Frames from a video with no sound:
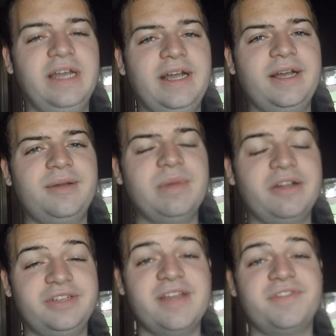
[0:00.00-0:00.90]
um,
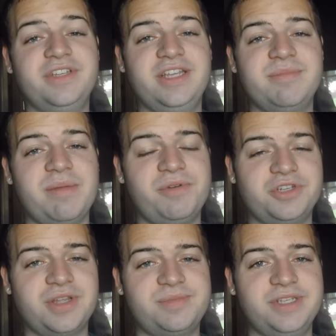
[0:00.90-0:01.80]
I'll definitely get my
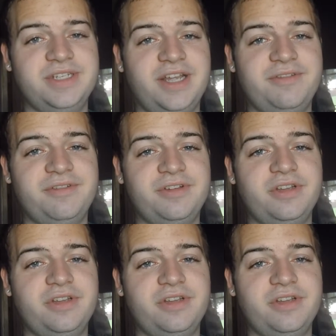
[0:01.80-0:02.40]
push-ups in done,